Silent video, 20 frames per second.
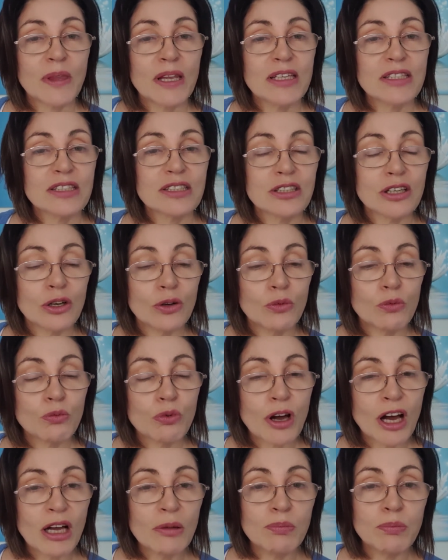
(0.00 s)
So
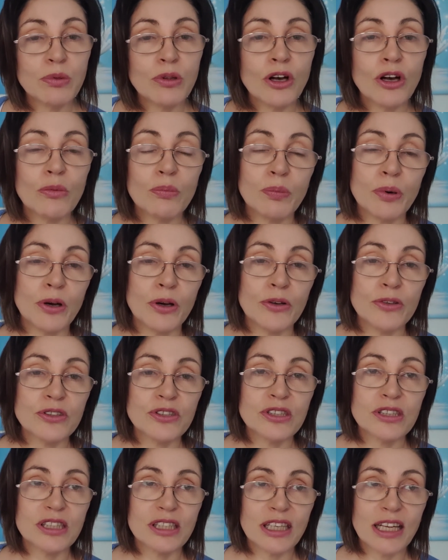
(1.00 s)
write blog
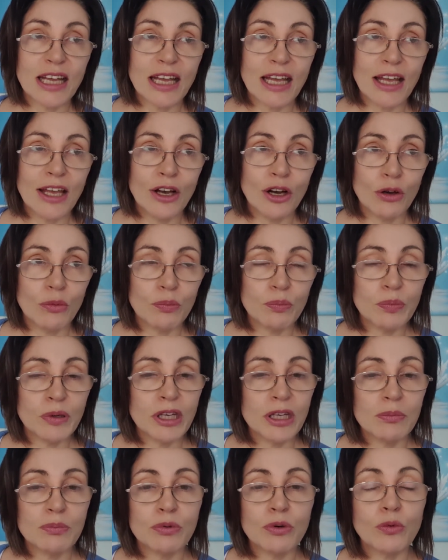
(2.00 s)
posts that help
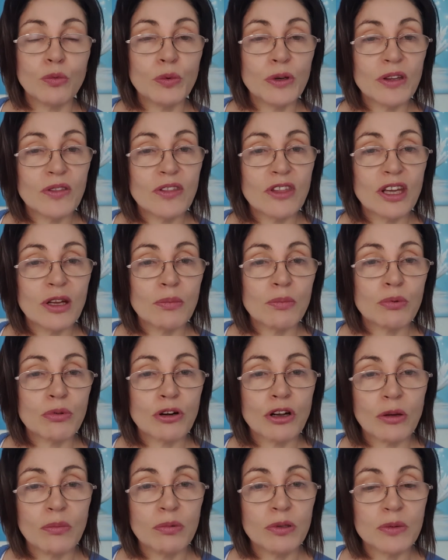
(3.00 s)
people with their
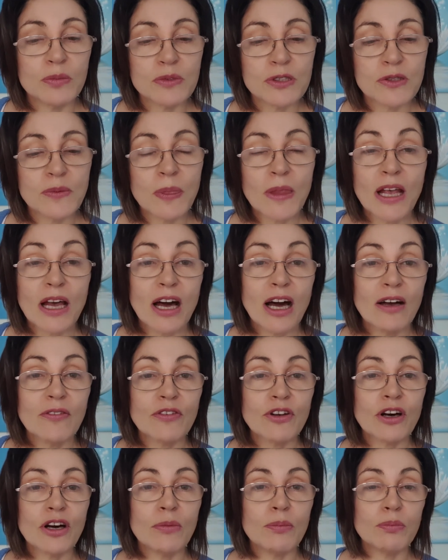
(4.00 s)
problems.
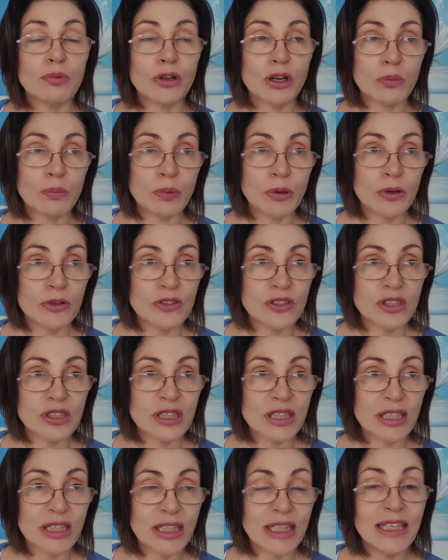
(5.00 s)
I've got blog posts
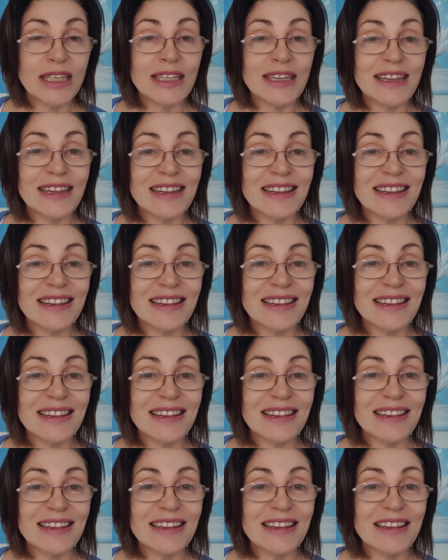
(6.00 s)
that hit
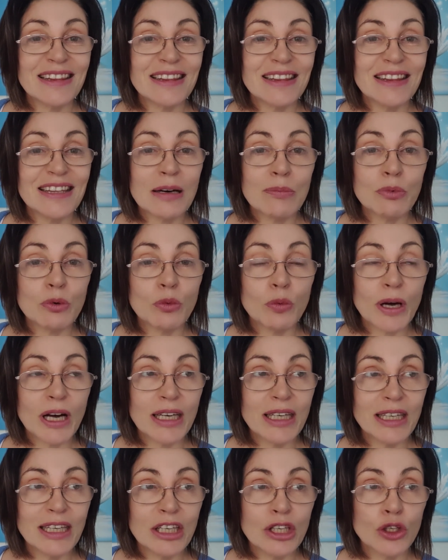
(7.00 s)
number
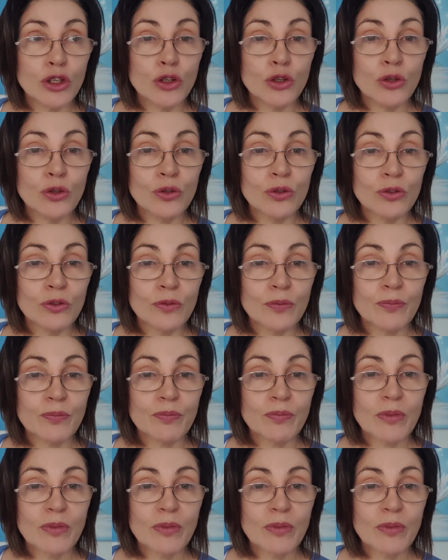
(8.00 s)
1 in Google.